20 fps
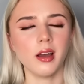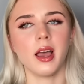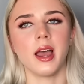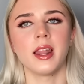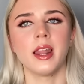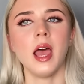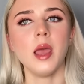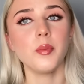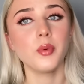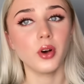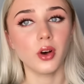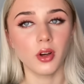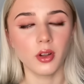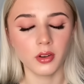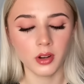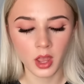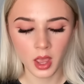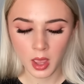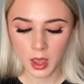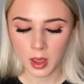And I put
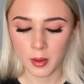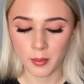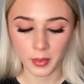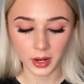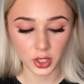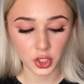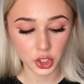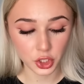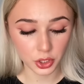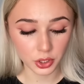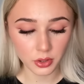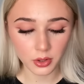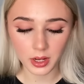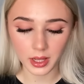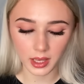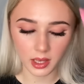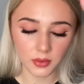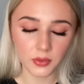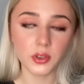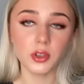on my true,
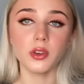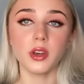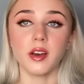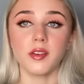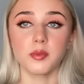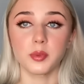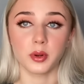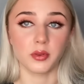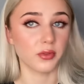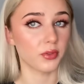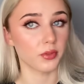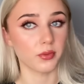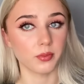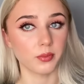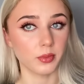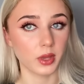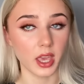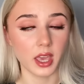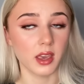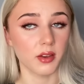like if you have been
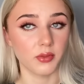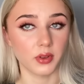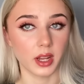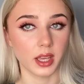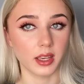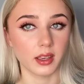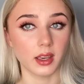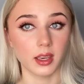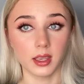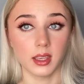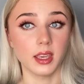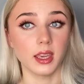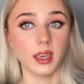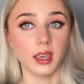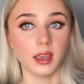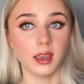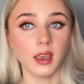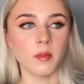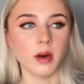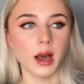here for like a
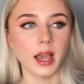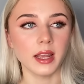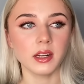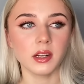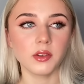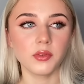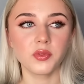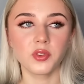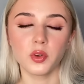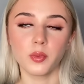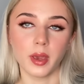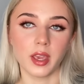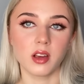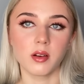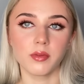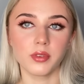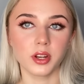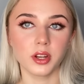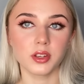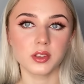year, I did a few
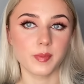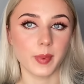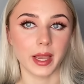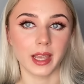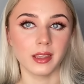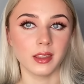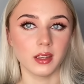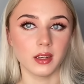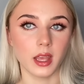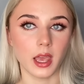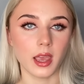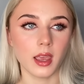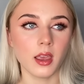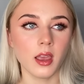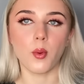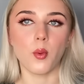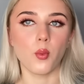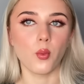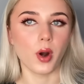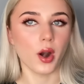makeup videos back in the day
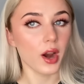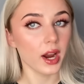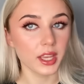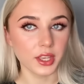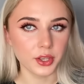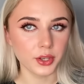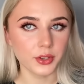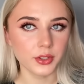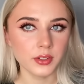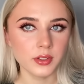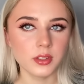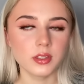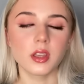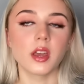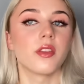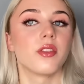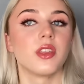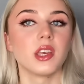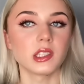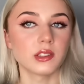where I used
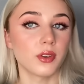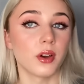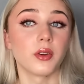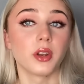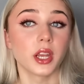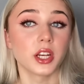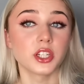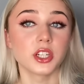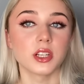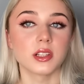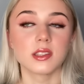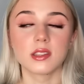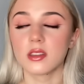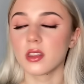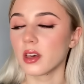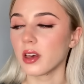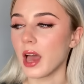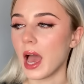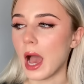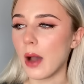this foundation. It's
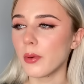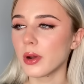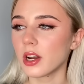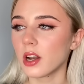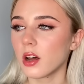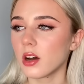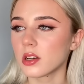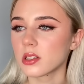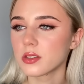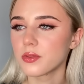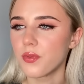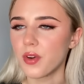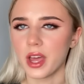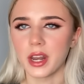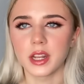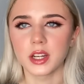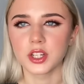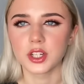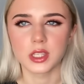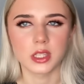the Hourglass
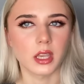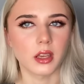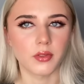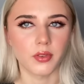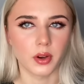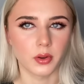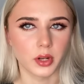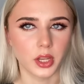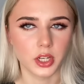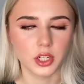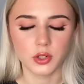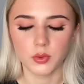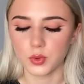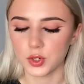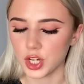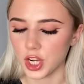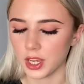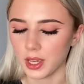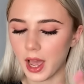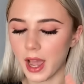Vanish Stick Foundation,
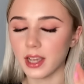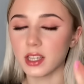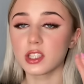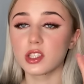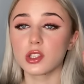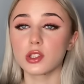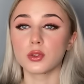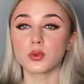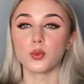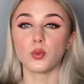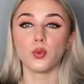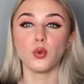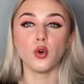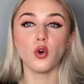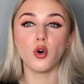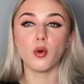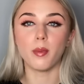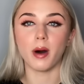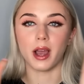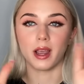which like I
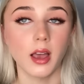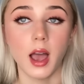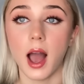swore by.